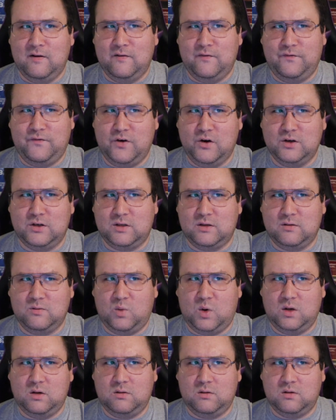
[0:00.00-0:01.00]
first
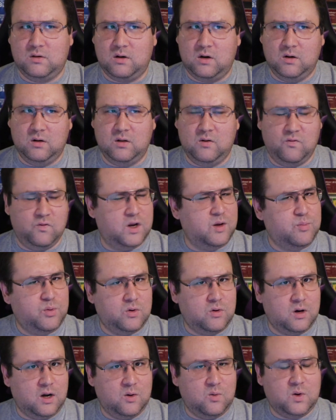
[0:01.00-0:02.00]
one, or the
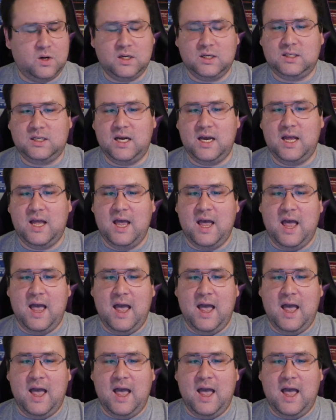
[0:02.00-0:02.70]
reboot, I want to say.